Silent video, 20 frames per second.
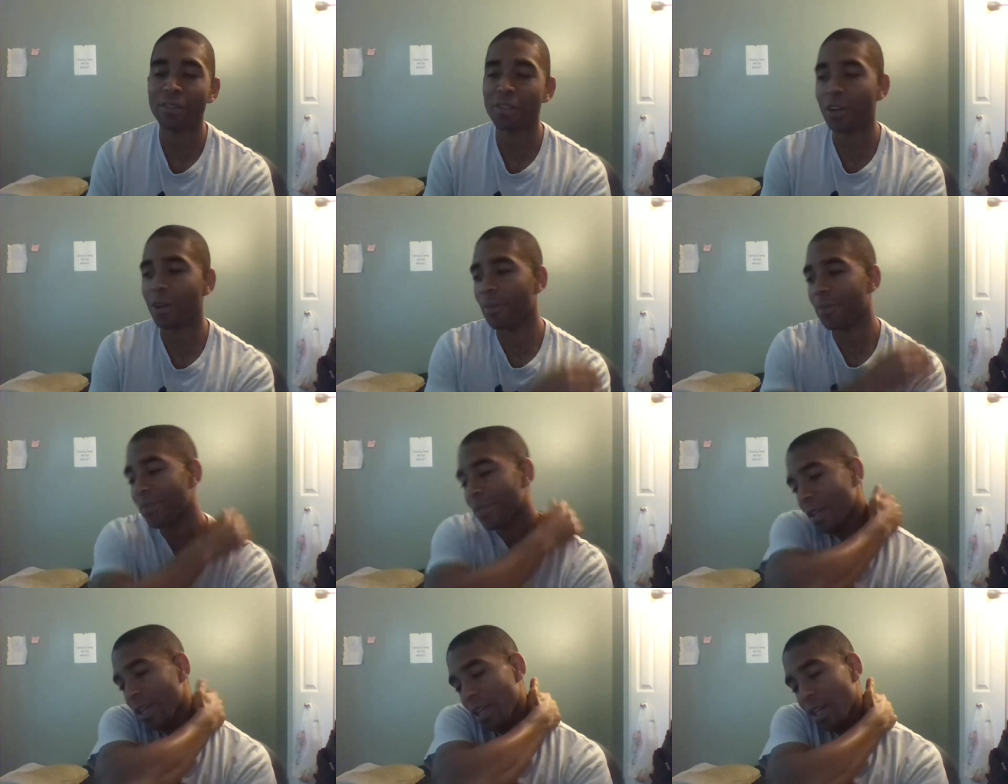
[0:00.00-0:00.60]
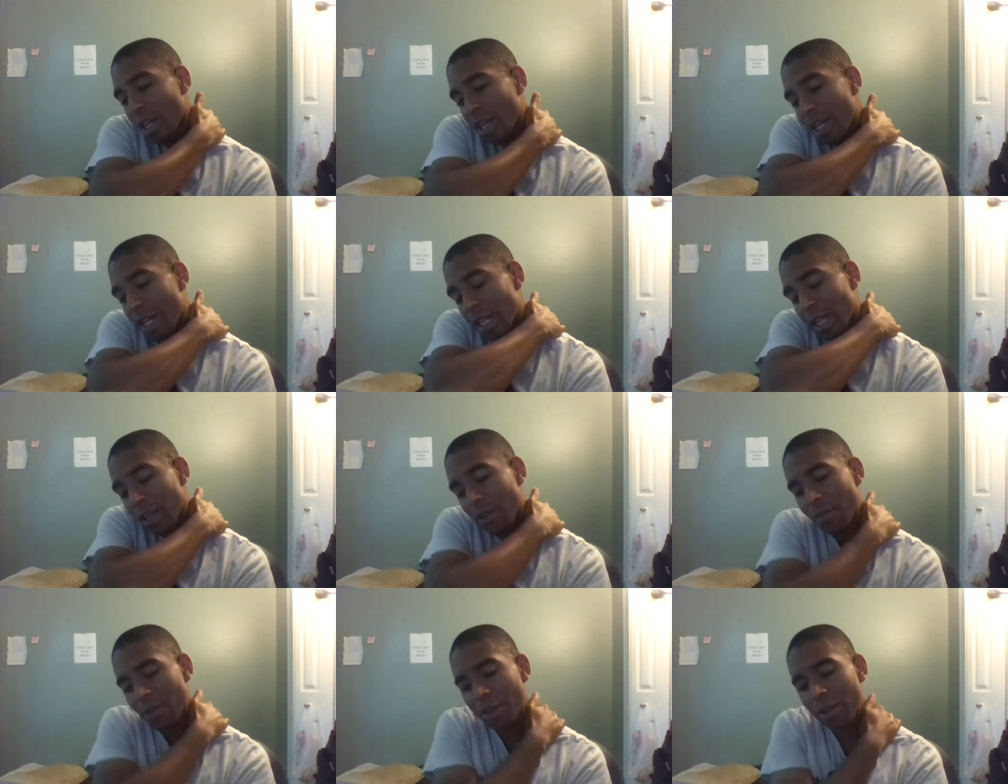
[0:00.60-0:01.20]
So,
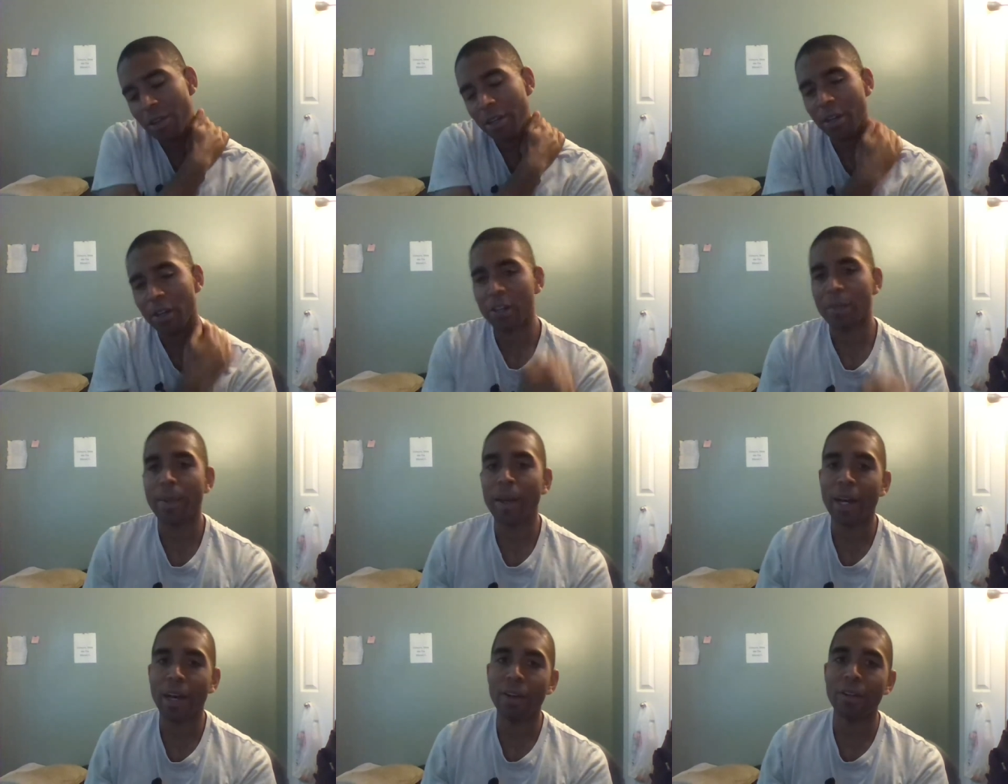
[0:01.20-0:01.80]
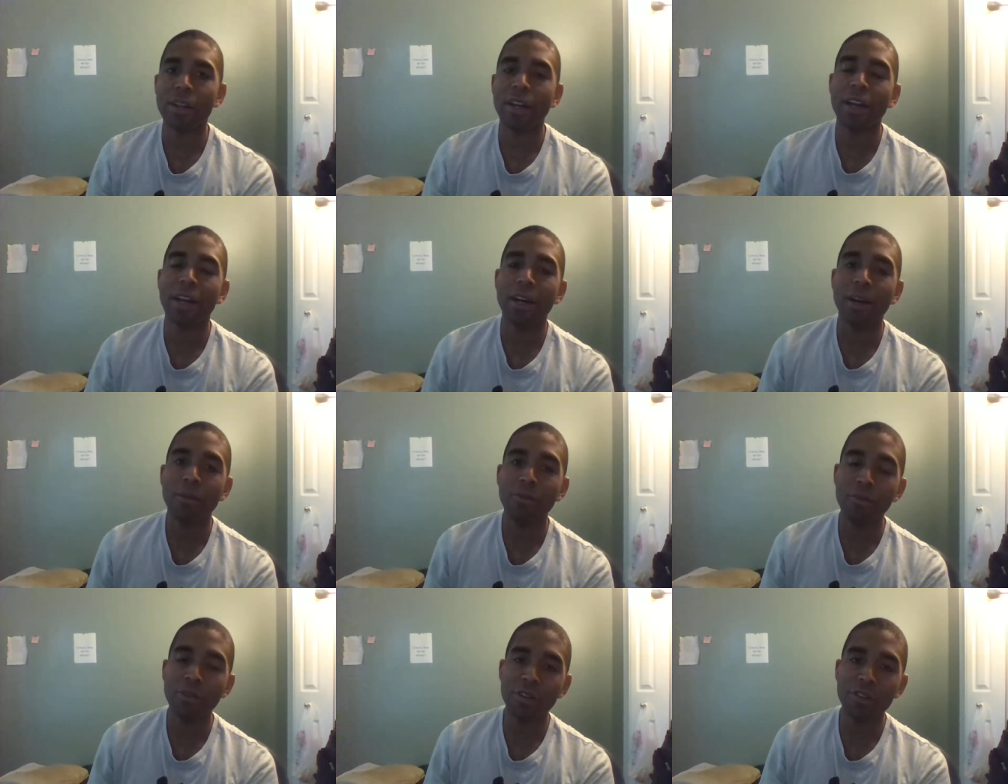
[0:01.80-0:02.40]
this video here is
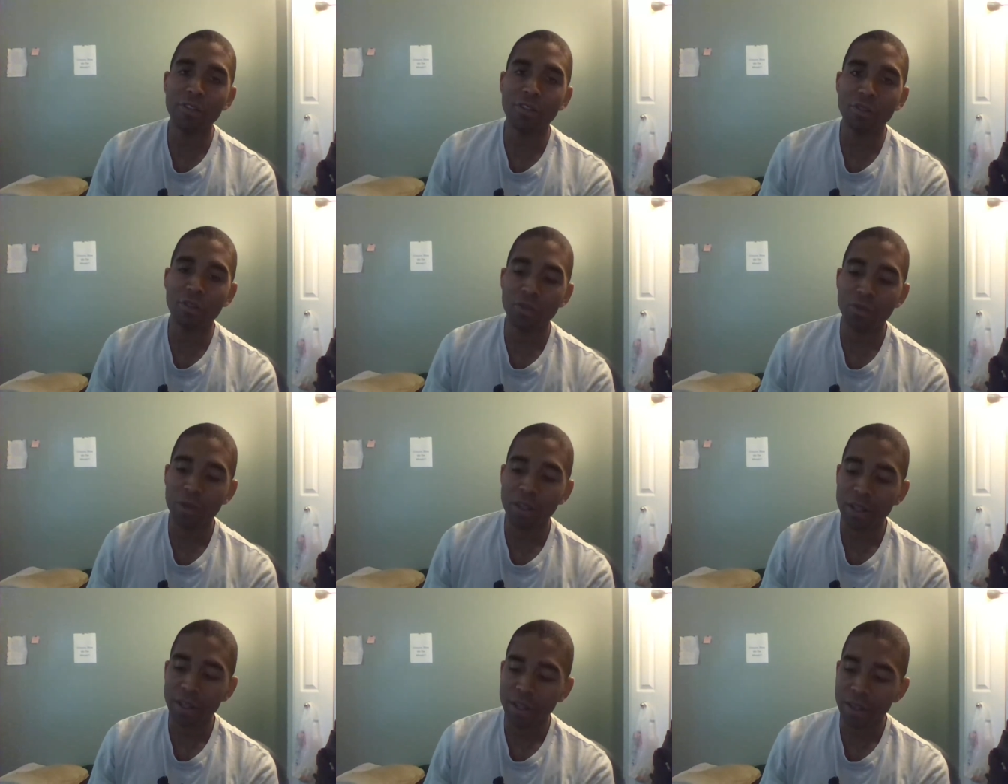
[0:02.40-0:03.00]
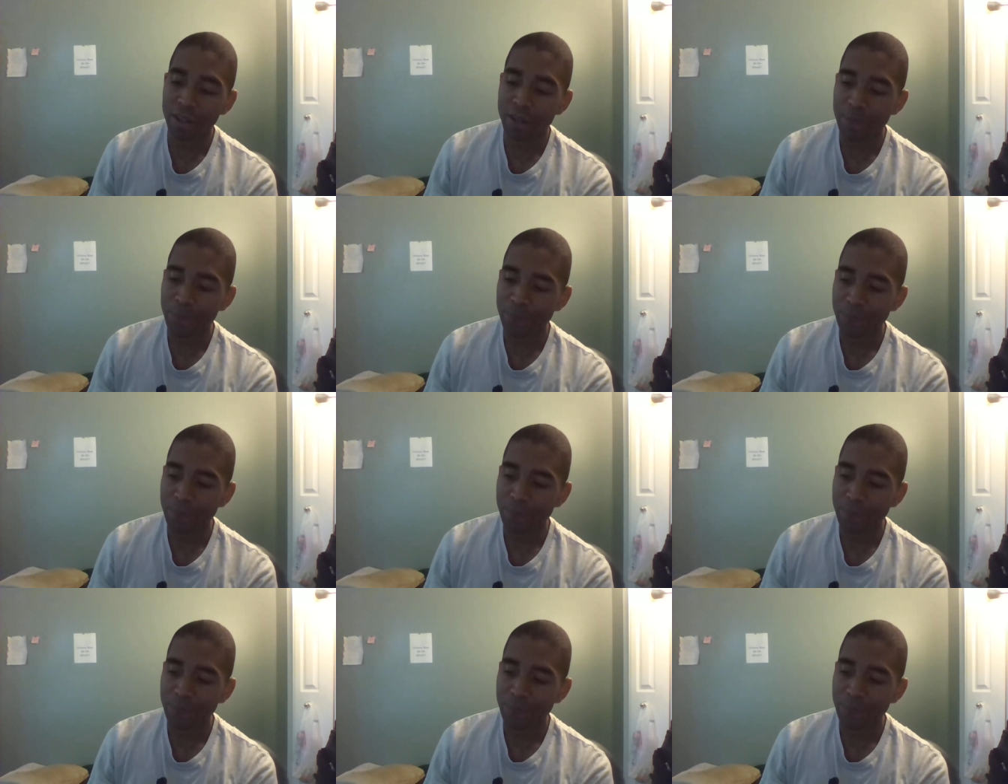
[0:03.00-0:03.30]
about what to do with,